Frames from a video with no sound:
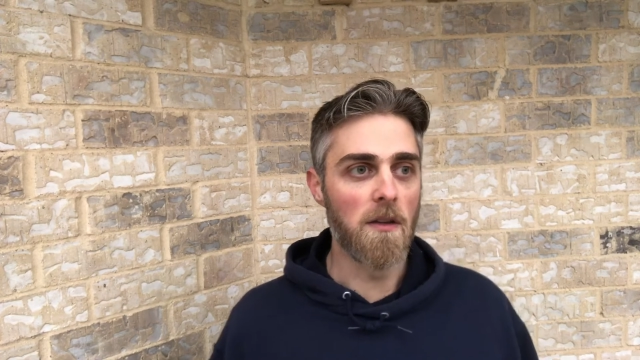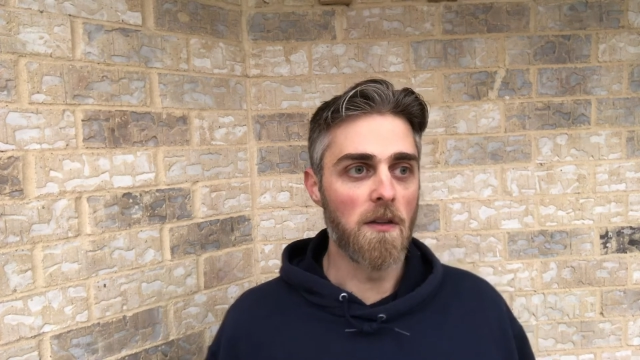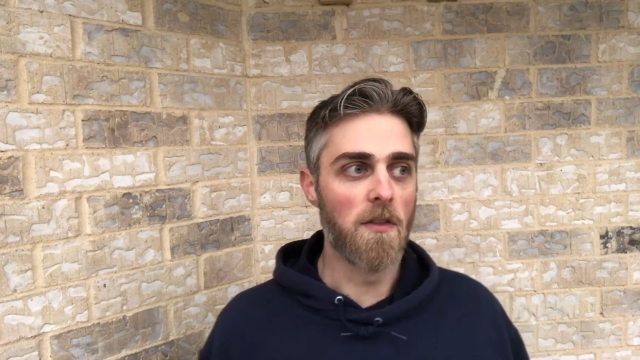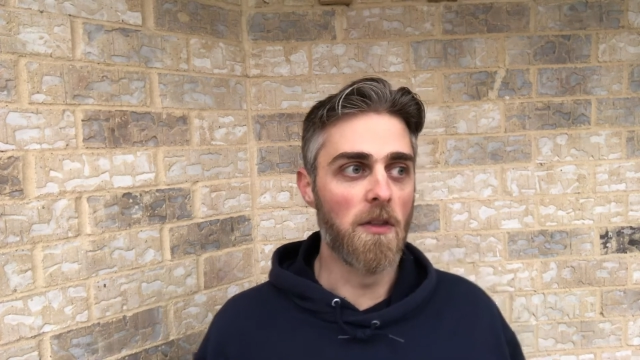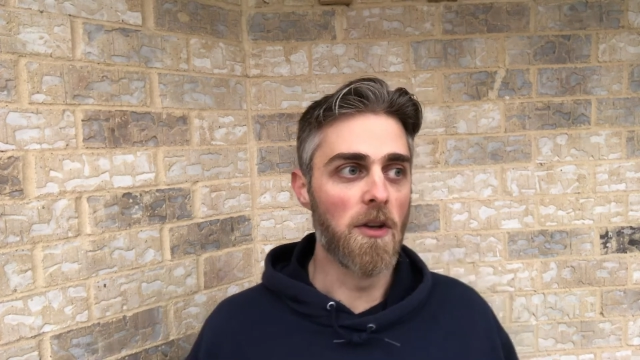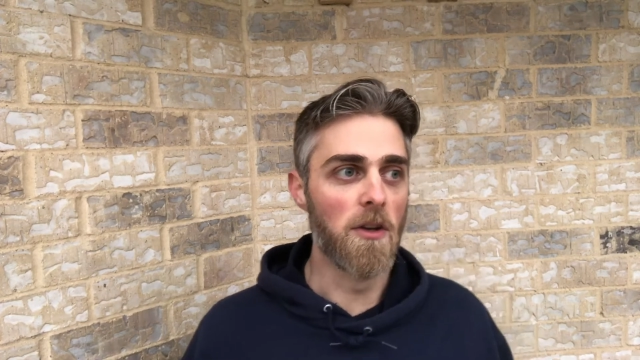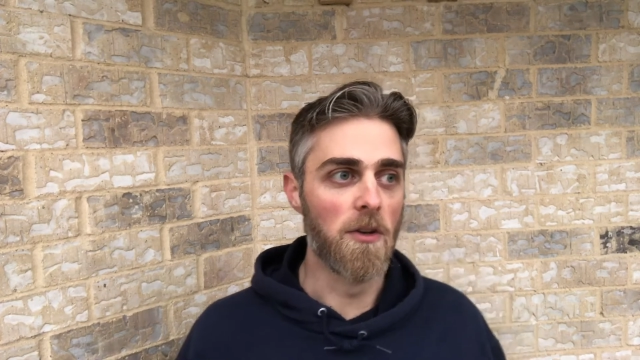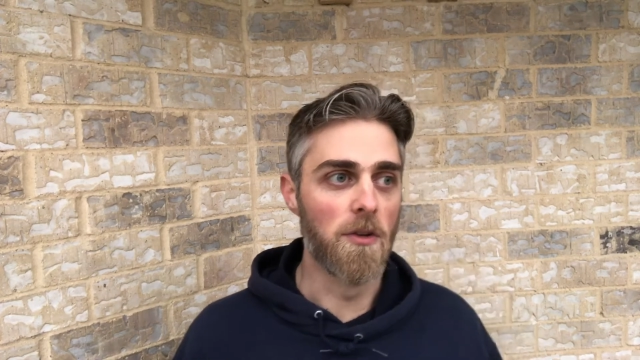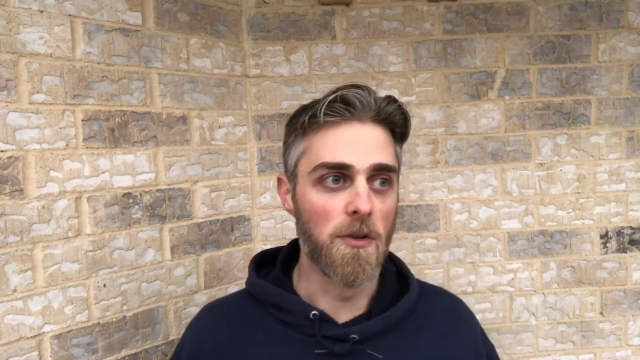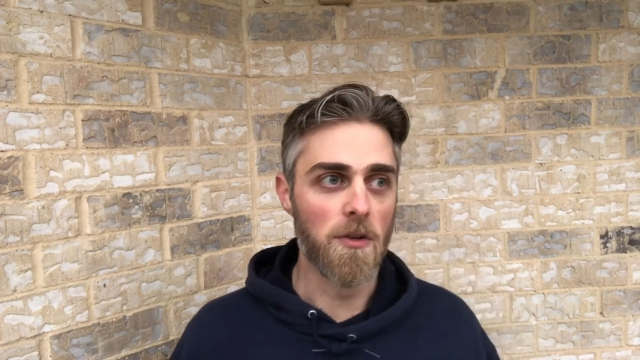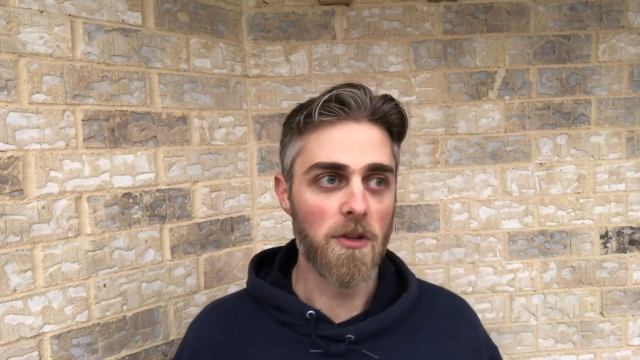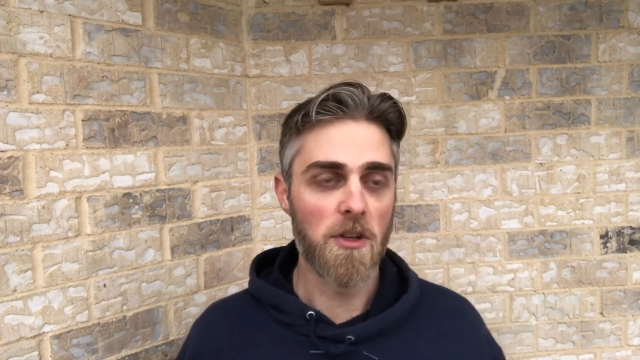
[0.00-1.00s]
the
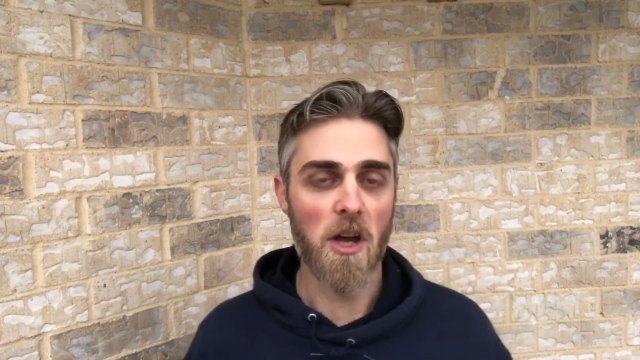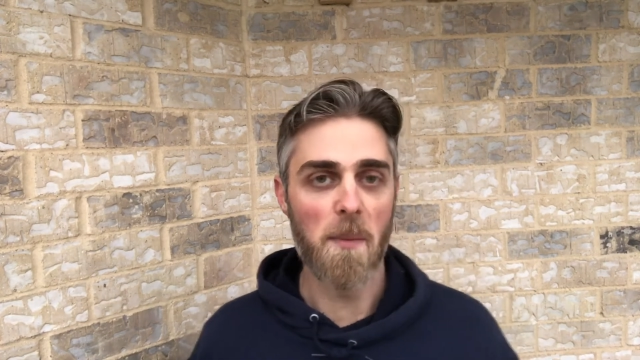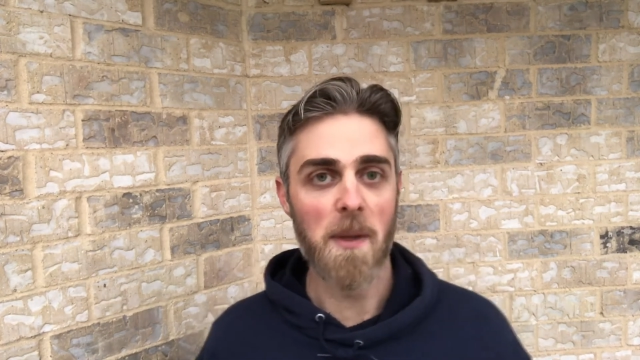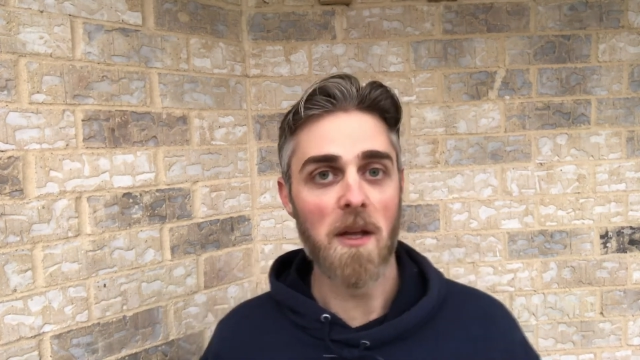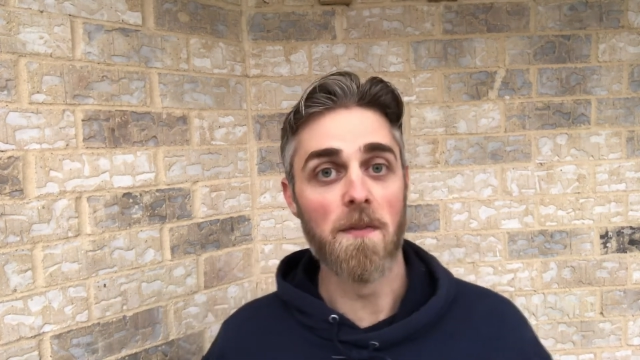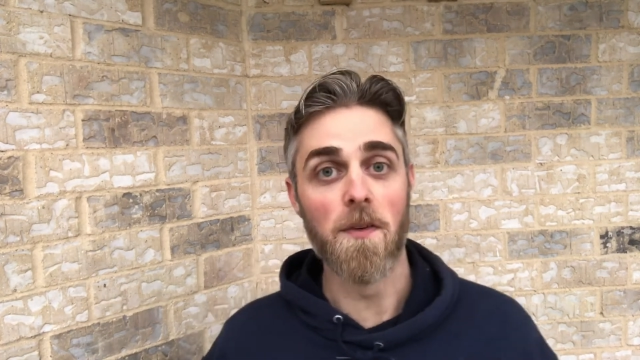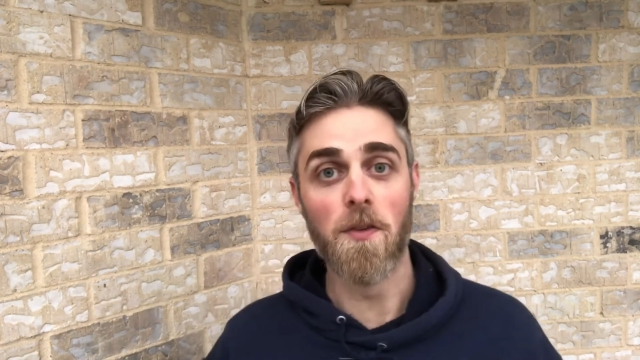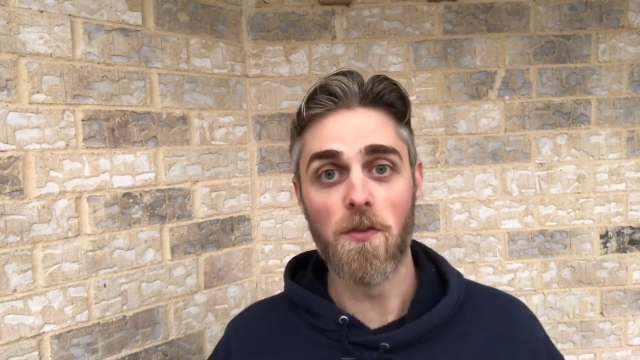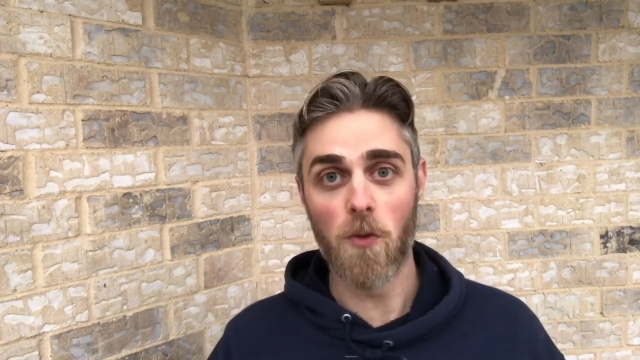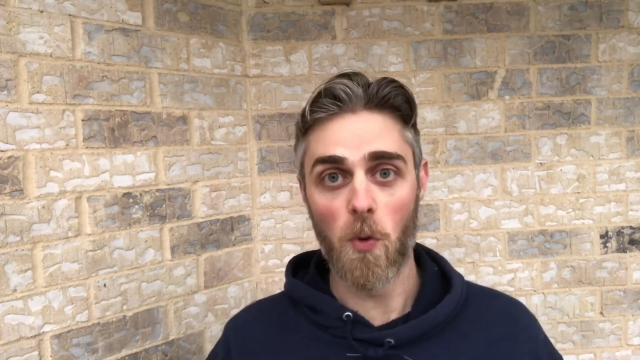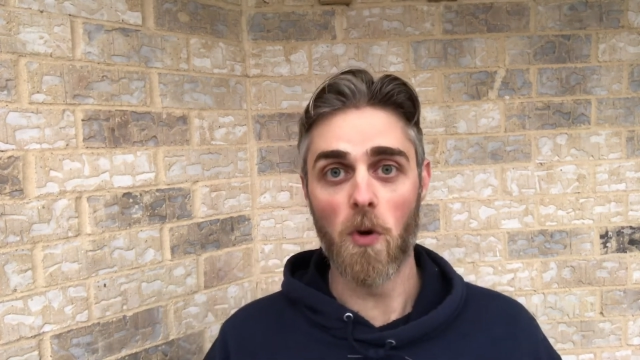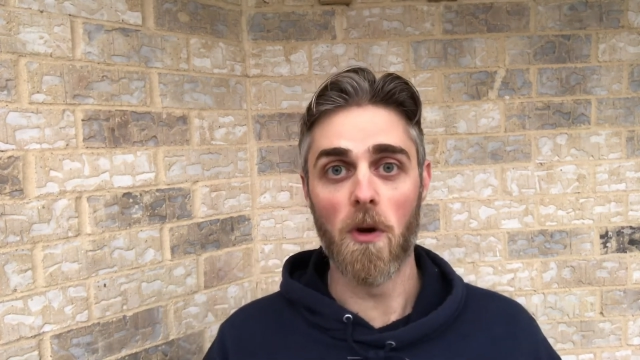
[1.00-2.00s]
coming of a
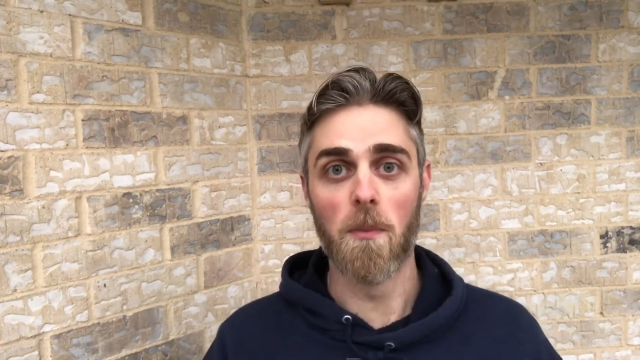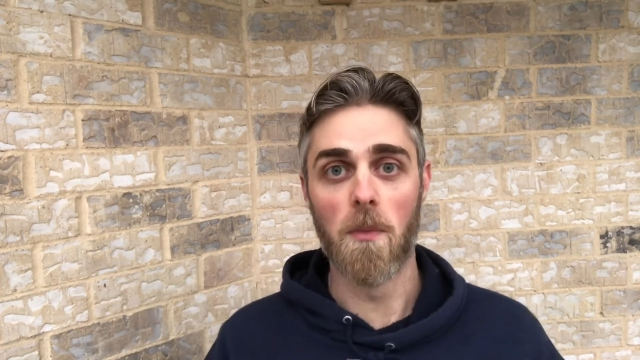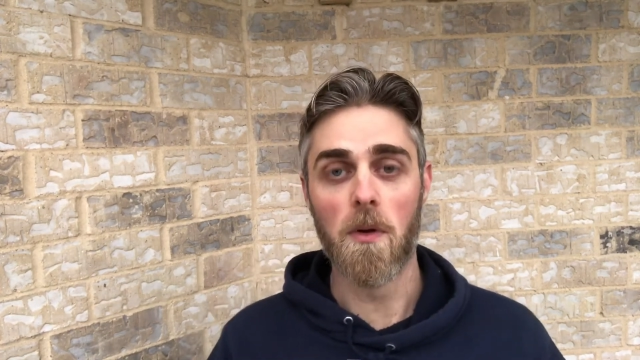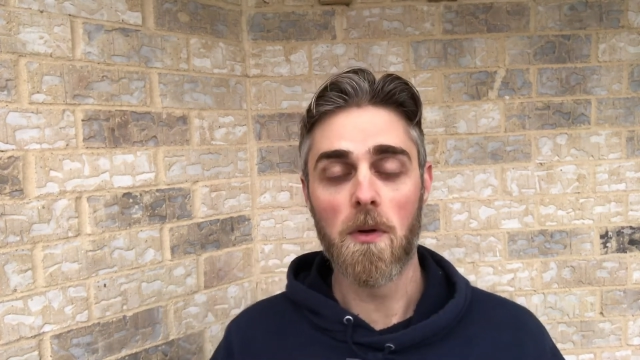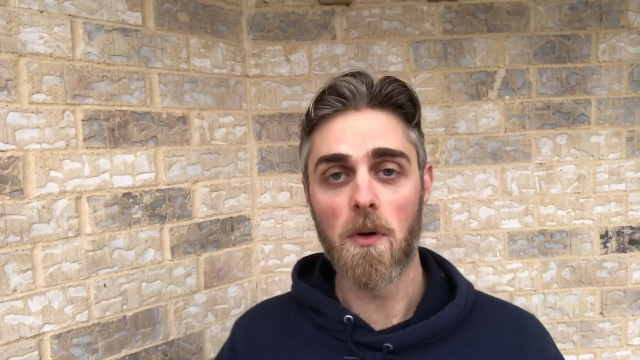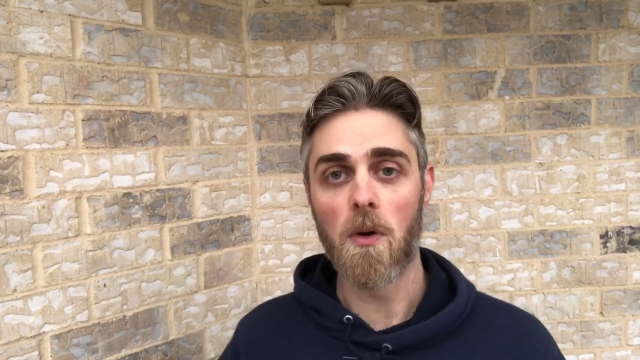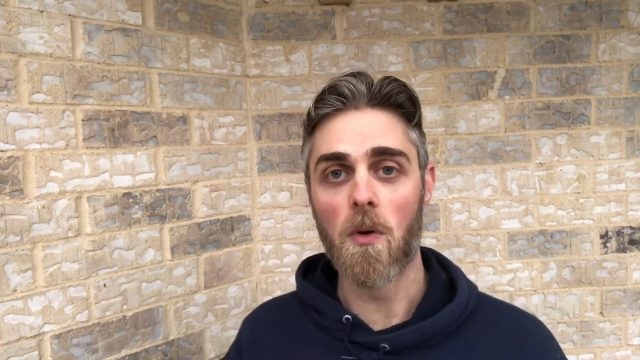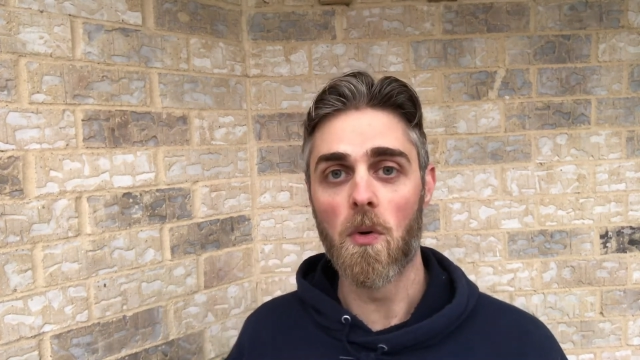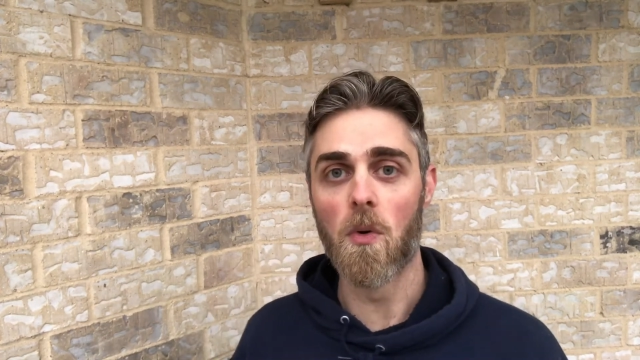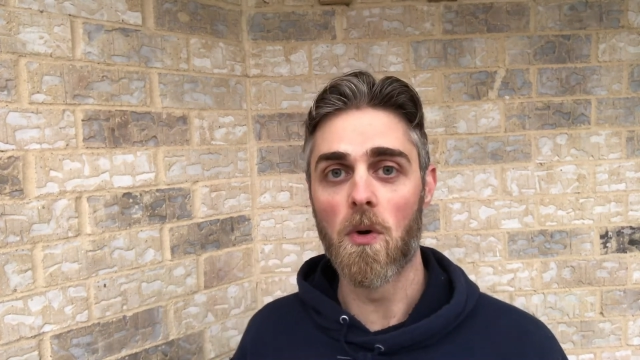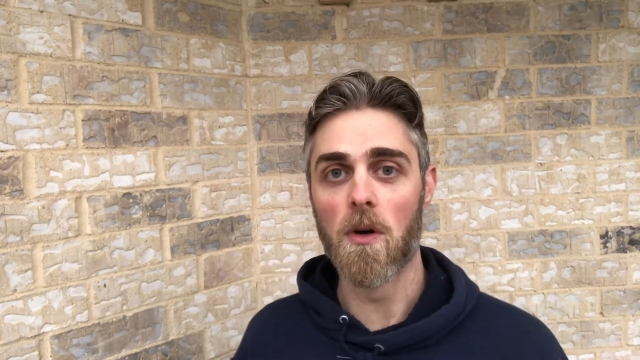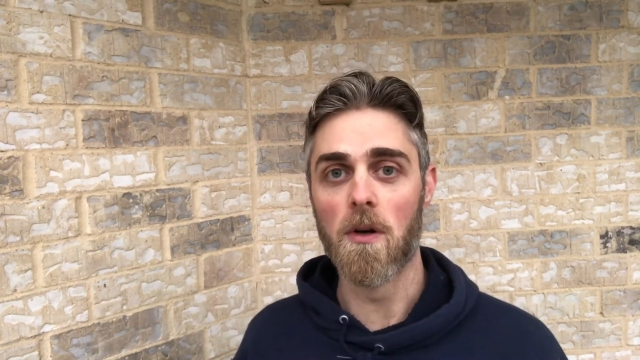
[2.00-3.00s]
storm,
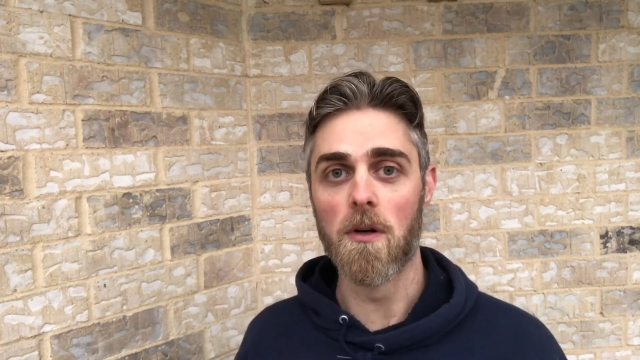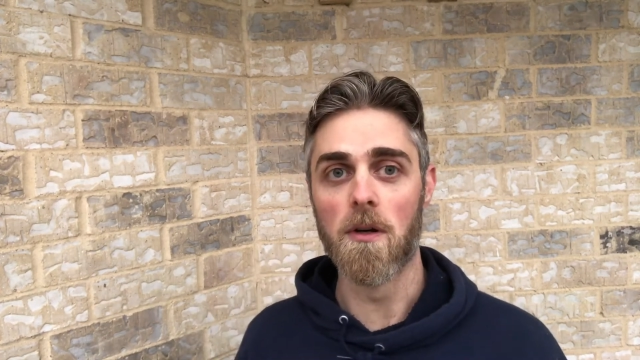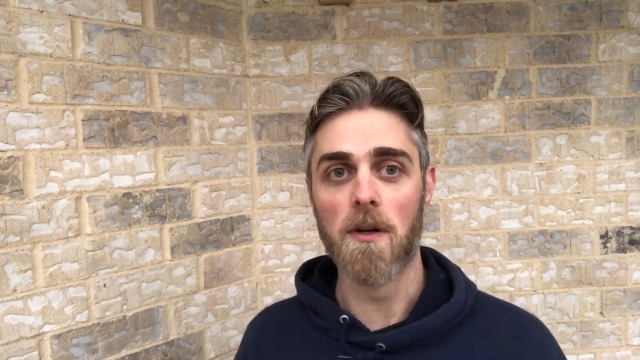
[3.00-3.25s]
or